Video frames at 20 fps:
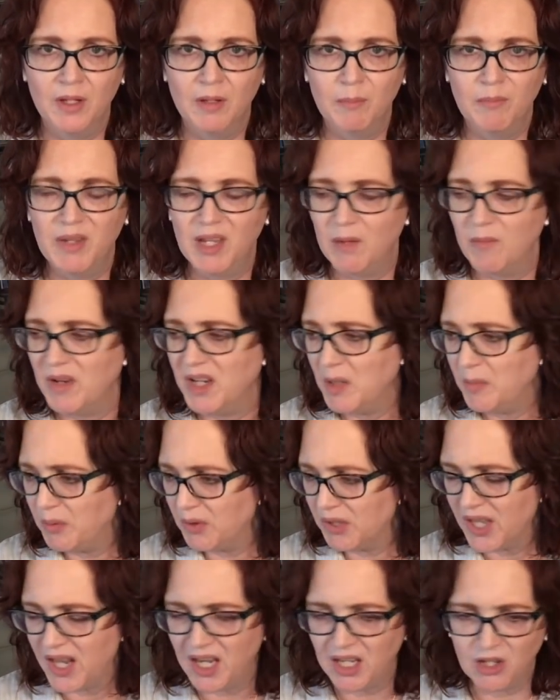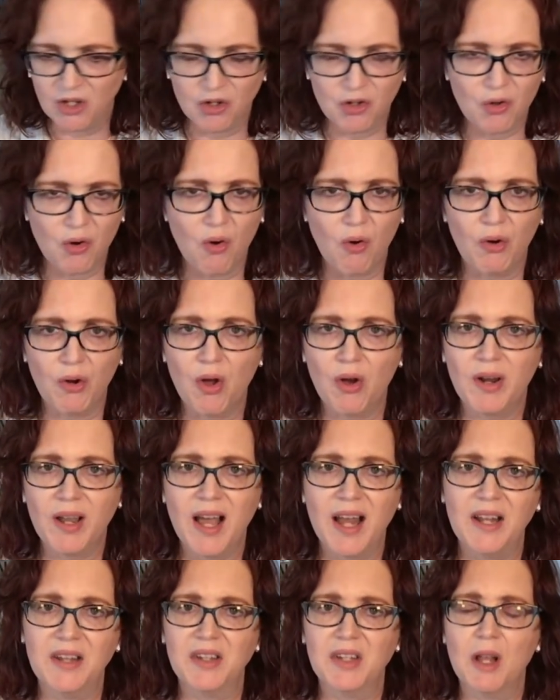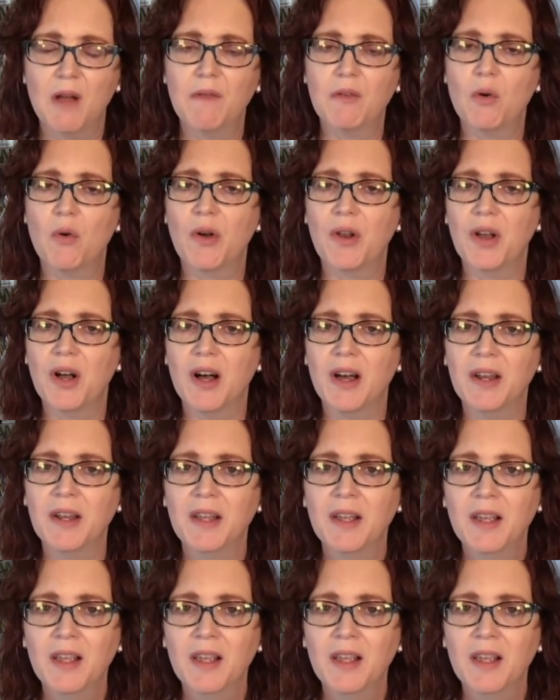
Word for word: Being manipulated, controlled, all kind of stuff going on.